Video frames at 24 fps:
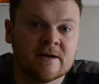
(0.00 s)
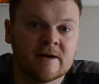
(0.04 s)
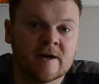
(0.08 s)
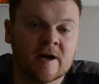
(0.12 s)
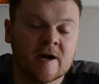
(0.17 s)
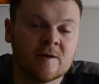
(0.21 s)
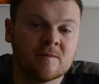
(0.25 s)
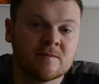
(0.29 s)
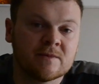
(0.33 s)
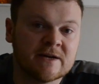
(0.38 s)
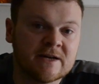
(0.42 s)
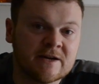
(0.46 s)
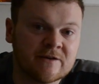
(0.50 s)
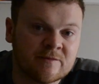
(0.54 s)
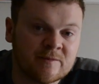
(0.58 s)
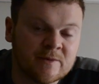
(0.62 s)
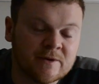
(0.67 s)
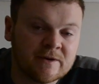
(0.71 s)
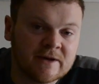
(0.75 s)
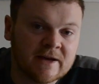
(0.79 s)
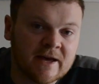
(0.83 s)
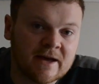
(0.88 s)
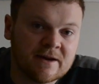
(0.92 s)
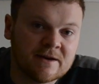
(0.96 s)
Hope we hear from
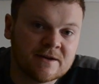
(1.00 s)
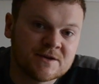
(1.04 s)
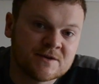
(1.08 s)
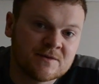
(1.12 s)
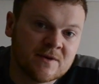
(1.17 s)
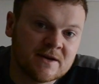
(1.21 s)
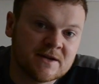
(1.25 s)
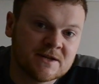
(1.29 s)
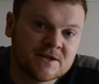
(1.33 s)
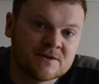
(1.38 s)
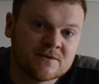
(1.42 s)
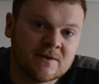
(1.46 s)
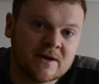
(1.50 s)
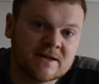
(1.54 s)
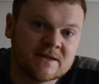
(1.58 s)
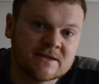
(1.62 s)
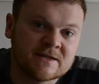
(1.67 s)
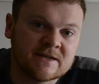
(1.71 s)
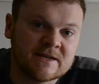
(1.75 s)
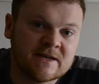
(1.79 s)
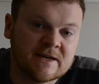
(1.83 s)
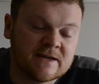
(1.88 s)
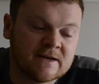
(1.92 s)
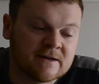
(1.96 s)
you again in
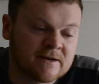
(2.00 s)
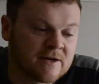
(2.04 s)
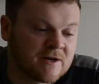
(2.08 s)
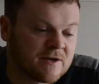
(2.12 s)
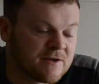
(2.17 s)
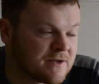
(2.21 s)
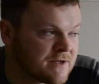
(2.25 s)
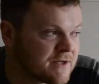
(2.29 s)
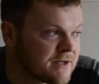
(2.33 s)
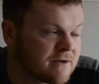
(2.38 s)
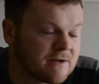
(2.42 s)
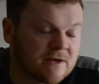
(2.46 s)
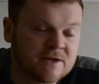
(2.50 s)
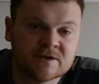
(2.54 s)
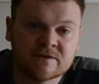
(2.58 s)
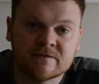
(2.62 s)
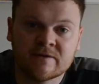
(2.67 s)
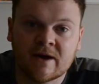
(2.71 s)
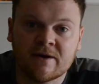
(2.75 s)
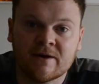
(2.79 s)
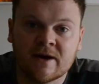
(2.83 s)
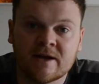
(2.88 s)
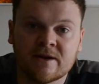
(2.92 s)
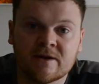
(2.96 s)
2020. Couldn't do this
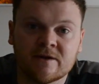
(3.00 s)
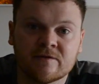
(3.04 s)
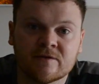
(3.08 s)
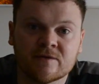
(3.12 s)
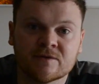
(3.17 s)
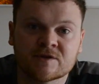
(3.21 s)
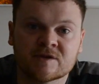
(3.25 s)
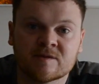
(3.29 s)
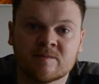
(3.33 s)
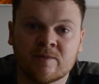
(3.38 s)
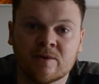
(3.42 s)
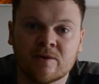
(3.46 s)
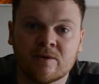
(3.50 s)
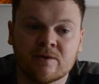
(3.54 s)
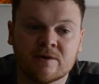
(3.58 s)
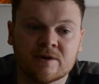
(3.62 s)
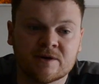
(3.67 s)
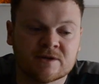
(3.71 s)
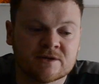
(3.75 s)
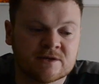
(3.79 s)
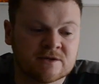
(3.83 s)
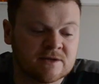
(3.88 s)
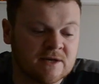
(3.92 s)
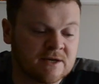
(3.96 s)
without any of your support.
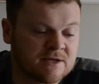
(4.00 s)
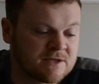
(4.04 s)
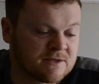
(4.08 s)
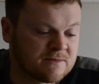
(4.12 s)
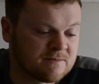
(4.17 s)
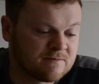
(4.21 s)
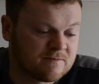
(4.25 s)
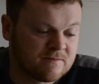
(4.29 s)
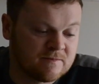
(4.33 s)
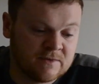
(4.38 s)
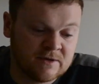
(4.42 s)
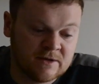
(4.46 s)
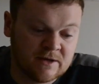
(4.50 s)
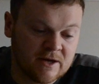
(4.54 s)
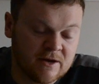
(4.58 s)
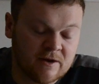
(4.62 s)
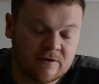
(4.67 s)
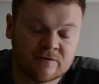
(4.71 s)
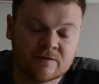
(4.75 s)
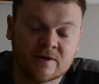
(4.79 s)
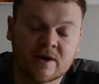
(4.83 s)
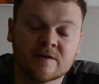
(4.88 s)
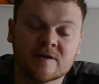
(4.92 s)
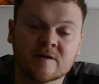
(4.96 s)

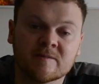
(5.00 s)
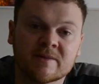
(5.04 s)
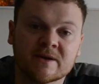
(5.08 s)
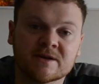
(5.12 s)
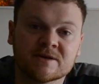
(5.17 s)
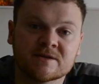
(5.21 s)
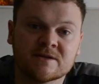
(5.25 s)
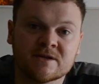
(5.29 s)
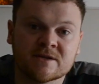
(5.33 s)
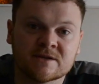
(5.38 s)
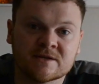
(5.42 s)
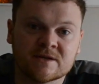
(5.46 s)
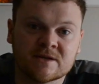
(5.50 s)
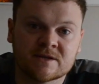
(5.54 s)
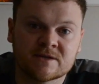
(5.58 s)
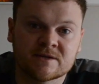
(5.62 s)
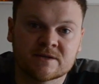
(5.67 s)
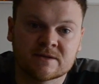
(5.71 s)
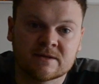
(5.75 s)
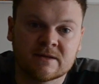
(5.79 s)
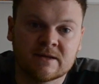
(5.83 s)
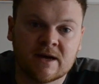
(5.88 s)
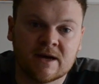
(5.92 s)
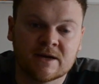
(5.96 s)
I've grown the business
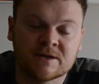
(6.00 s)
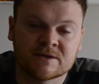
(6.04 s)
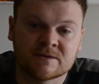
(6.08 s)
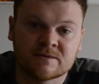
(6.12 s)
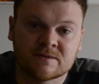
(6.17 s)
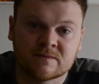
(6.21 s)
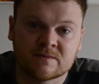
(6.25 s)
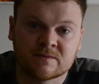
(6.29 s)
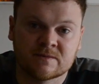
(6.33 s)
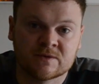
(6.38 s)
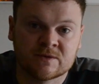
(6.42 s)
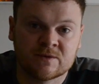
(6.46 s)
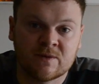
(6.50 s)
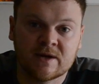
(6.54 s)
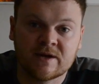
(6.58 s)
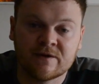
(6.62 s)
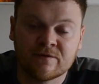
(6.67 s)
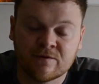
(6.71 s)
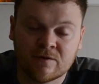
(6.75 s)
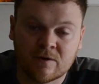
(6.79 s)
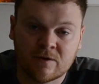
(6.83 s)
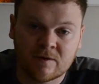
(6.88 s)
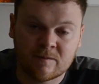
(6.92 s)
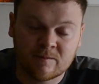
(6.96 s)
this last
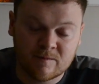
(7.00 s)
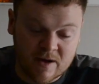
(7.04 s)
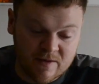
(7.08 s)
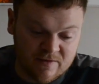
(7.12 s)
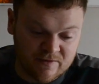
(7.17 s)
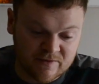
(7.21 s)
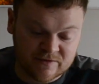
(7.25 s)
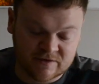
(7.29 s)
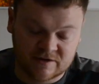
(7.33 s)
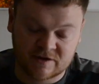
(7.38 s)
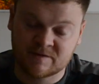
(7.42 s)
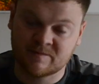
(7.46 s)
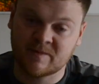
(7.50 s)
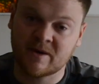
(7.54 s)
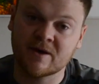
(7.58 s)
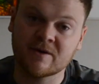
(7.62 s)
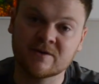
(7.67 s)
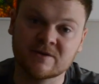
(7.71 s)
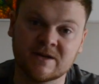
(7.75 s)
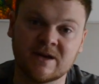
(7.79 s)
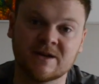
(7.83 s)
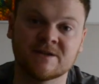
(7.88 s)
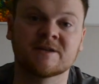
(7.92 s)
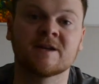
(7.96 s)
24 months, I
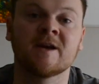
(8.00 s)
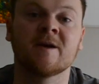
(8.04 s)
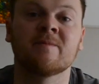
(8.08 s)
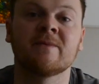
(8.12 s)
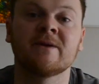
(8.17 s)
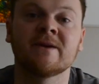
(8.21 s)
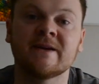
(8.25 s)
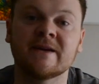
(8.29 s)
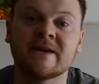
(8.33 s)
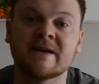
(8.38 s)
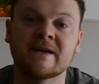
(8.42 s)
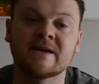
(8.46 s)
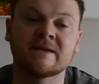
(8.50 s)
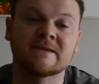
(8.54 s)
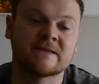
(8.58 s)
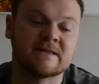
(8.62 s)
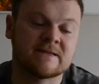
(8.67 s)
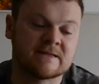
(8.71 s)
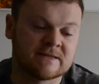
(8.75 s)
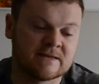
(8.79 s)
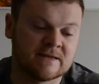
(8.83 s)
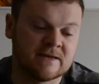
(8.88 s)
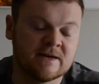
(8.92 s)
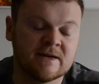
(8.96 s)
suppose, the last couple of years.
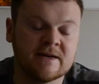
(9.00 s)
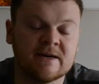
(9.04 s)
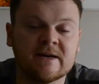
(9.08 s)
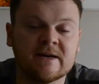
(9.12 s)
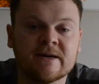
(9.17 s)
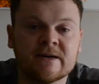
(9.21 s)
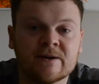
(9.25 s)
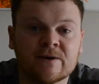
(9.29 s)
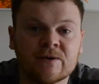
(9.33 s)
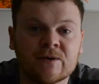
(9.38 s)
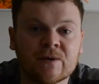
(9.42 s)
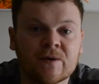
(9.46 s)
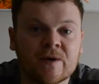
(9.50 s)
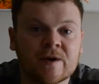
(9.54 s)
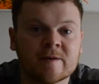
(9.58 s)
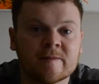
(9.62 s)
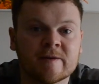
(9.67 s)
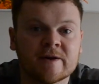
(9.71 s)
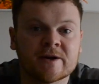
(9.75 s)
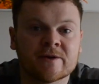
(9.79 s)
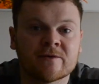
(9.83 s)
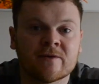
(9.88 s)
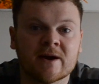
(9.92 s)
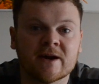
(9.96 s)
It's all gone a
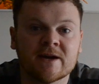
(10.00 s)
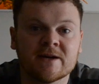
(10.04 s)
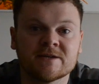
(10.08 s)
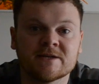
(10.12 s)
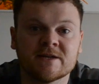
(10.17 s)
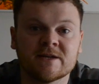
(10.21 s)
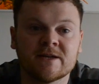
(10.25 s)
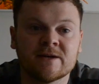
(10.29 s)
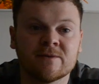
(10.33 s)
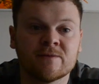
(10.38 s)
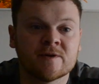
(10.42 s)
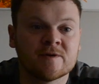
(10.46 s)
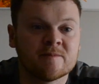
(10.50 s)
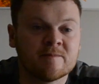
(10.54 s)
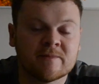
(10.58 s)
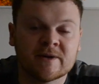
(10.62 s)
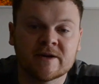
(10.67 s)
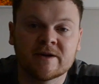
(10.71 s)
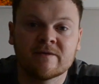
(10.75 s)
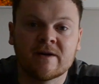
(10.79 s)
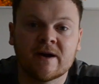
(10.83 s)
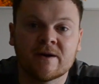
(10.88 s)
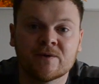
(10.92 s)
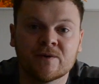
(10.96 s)
bit crazy, and it wouldn't
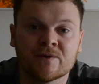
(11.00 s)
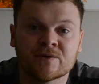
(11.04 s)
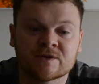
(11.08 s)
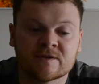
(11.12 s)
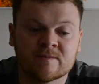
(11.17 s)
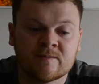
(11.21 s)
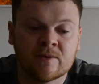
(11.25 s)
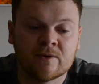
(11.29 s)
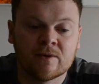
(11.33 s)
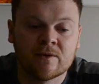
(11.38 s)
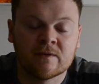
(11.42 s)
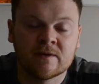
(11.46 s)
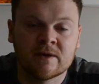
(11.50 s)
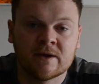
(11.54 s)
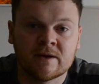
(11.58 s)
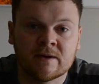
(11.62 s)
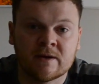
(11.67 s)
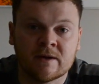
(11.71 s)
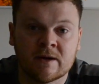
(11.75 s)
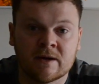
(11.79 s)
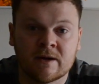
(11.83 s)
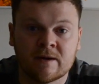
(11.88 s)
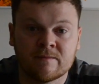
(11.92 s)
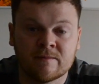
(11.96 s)
be without your support
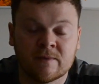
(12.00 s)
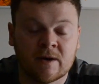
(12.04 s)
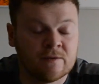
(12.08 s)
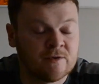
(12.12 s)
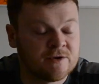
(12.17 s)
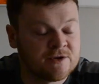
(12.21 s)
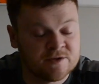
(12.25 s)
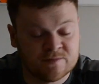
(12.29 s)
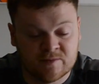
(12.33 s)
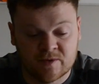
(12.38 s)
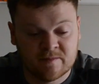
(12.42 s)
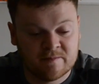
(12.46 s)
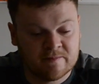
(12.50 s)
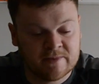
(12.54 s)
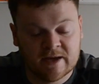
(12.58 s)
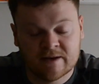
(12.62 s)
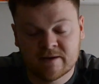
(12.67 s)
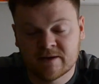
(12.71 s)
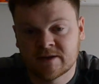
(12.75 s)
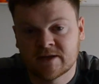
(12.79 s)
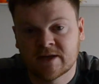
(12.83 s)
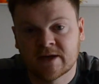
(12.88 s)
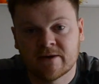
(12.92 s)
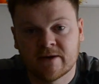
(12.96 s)
that I just wouldn't be
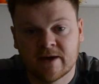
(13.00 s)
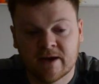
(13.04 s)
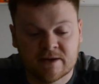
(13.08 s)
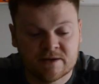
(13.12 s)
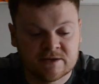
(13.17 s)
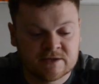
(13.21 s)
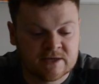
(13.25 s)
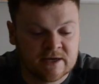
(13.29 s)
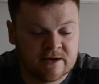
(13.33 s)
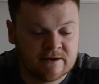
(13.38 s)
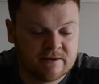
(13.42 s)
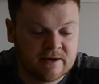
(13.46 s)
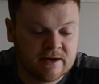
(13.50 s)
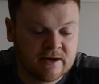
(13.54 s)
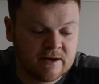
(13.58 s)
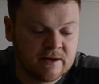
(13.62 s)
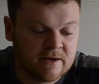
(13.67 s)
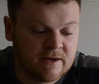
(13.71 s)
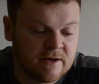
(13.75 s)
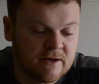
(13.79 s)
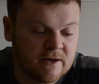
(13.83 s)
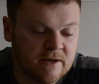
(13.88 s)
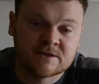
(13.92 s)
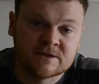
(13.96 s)
able to do it. So
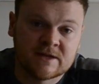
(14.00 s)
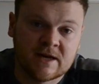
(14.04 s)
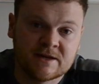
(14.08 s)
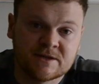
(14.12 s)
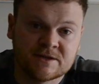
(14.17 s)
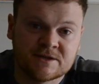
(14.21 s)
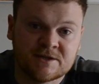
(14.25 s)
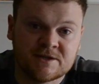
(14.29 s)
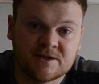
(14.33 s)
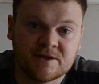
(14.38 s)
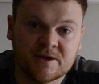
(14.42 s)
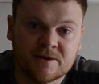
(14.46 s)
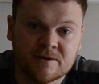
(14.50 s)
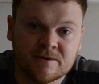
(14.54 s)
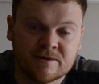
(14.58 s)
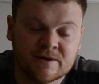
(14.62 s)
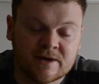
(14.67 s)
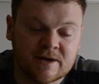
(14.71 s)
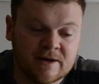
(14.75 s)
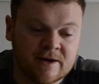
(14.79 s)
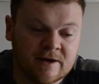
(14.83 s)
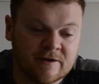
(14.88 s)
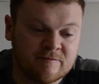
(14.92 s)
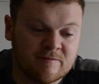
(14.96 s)
thanks to you
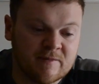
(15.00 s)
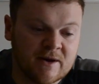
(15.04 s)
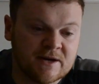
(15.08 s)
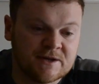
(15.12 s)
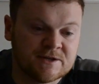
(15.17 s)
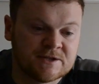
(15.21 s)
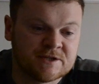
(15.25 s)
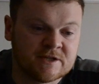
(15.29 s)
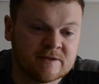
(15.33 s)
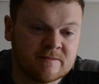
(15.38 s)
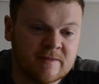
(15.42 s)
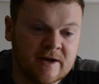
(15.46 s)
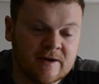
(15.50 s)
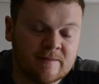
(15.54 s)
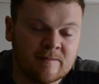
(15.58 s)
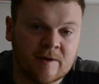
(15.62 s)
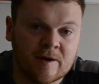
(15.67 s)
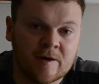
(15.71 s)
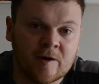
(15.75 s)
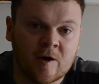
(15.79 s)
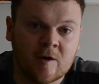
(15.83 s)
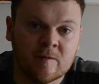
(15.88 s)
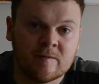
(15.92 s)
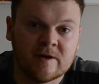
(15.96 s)
that I've managed to make my
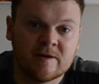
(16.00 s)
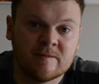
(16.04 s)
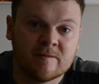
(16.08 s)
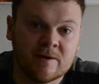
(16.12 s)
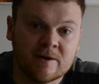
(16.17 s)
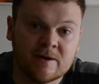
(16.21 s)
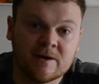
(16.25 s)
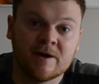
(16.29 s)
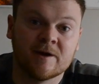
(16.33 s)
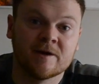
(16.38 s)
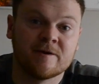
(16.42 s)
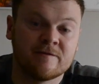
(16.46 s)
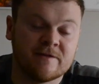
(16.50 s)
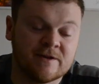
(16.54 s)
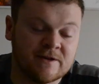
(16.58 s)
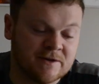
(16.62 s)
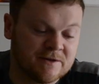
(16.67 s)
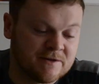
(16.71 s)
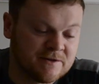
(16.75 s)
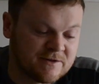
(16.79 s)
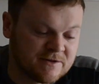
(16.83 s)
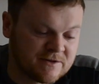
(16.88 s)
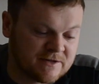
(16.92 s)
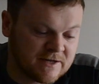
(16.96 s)
hobby my
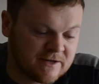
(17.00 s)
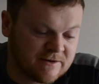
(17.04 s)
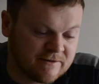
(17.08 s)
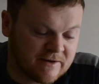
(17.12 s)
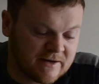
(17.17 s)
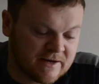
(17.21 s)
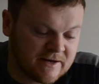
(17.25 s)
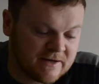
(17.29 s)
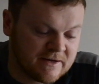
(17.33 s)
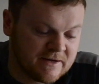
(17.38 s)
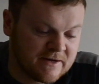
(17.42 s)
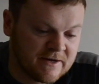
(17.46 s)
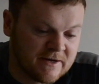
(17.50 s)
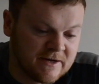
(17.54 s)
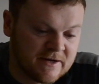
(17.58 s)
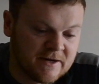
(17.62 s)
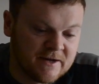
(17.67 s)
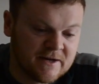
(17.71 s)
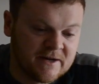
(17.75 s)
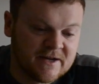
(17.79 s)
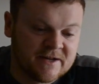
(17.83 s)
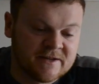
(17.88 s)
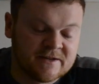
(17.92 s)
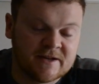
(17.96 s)
livelihood. So
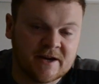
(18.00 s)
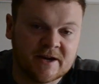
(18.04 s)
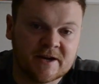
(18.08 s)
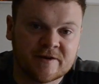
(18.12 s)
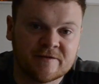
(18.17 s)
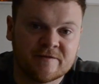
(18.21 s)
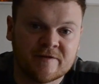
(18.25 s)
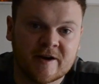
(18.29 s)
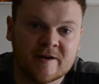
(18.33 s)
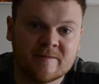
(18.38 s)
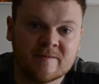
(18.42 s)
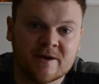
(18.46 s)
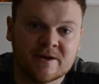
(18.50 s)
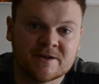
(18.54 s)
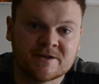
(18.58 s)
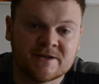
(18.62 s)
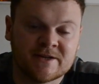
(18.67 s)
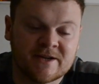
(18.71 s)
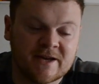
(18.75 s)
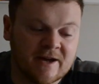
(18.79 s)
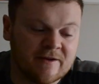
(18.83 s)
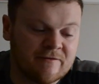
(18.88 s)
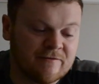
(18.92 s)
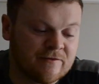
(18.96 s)
thank you very much
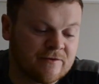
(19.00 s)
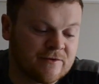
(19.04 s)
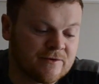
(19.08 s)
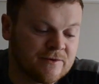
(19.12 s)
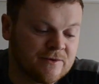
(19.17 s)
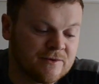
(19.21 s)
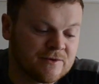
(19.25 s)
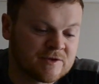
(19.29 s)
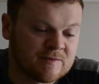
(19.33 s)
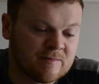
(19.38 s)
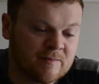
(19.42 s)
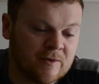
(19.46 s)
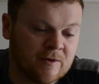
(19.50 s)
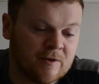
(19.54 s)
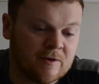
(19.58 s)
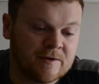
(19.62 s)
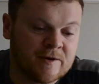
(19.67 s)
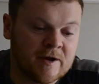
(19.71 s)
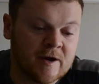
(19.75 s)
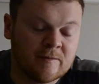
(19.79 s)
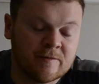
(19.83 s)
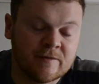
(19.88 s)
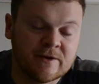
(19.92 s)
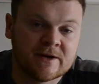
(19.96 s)
again for all your support,
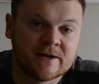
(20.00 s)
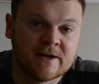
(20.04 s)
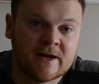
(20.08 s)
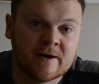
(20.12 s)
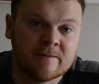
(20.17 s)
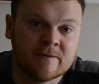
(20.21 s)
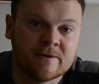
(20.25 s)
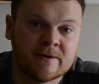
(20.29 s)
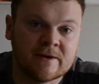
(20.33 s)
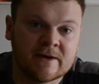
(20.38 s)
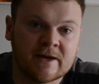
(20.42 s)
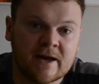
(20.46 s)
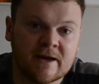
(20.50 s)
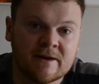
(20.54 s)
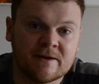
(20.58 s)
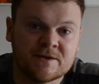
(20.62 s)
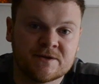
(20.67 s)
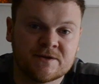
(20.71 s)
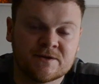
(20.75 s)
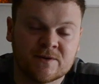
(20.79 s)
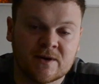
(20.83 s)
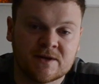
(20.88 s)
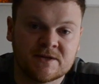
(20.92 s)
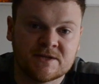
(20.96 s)
and hope we can help you again
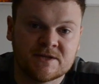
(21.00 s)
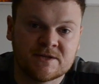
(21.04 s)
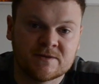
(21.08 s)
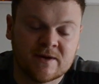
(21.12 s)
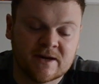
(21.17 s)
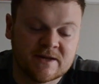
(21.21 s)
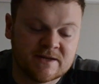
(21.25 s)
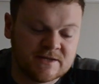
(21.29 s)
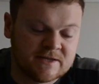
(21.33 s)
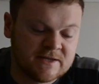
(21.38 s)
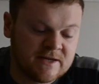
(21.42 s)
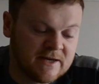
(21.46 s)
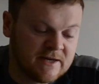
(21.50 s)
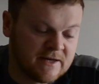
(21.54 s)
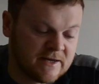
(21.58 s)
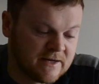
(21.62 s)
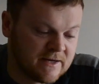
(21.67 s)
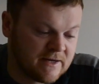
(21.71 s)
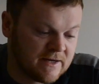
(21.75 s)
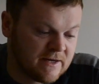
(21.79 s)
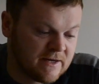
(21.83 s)
into 2020.